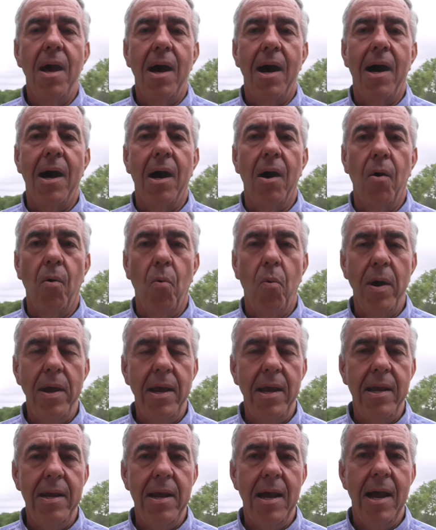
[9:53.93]
Uh,
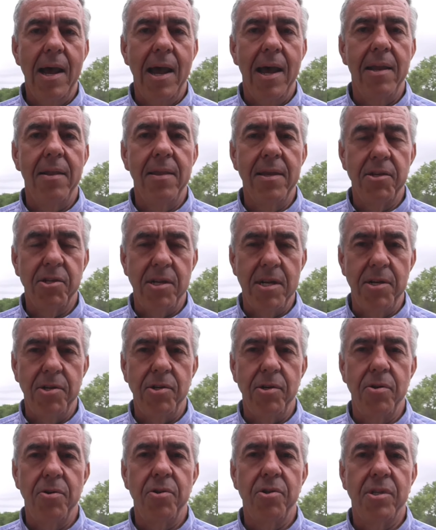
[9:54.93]
we had this
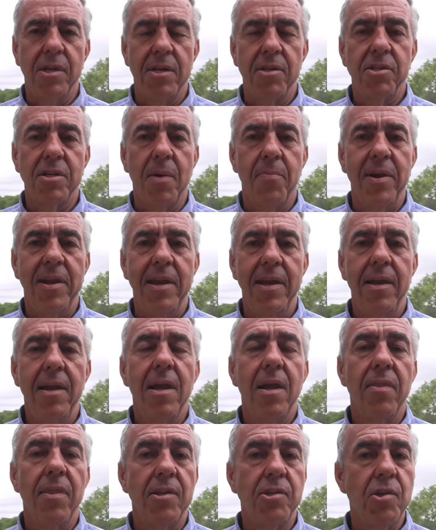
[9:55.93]
issues that somebody
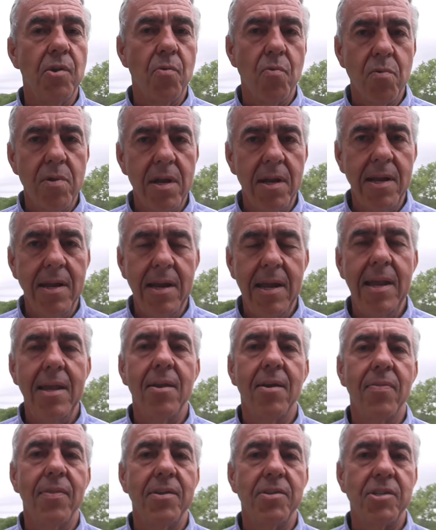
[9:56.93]
that you really
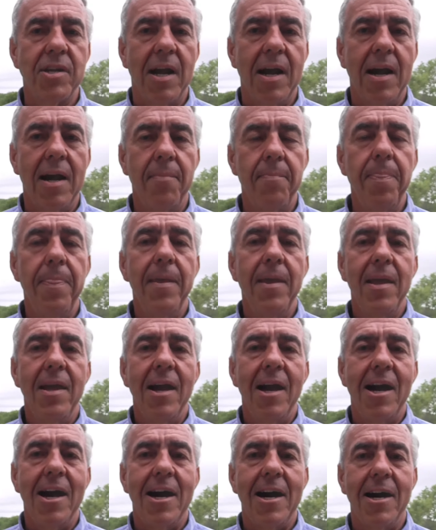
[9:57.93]
need on the job
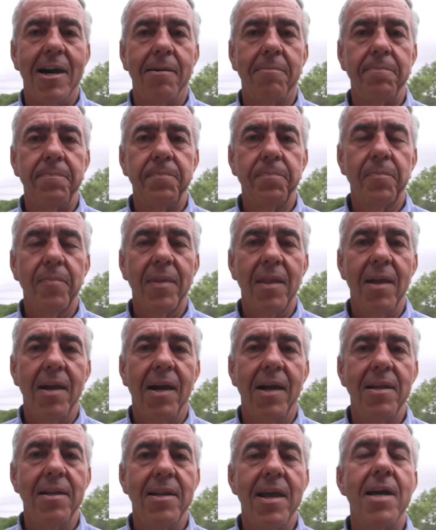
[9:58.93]
um,
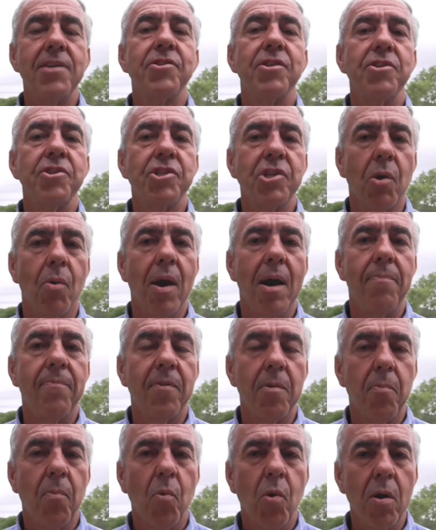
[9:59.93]
uh, doesn't show up
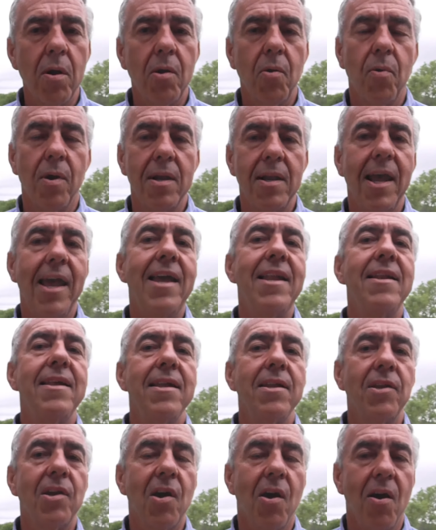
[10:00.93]
from work one day and
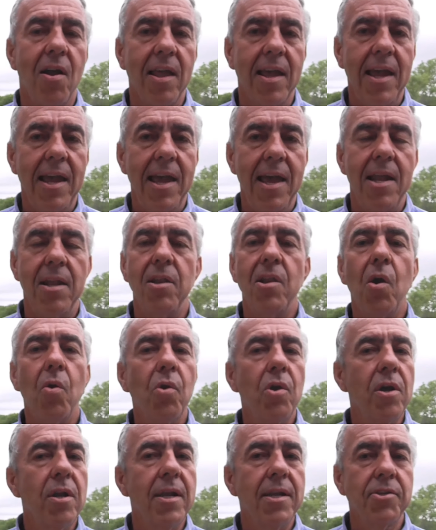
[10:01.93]
didn't call ahead. No
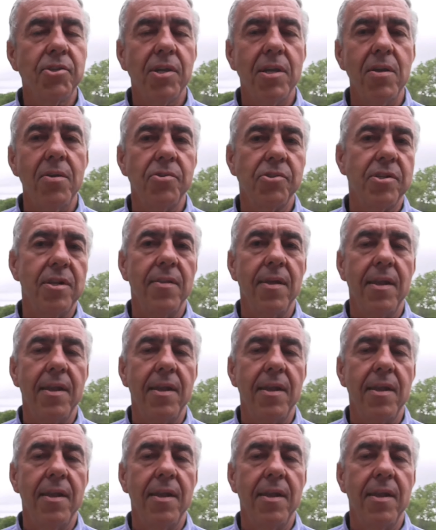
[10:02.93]
good excuse.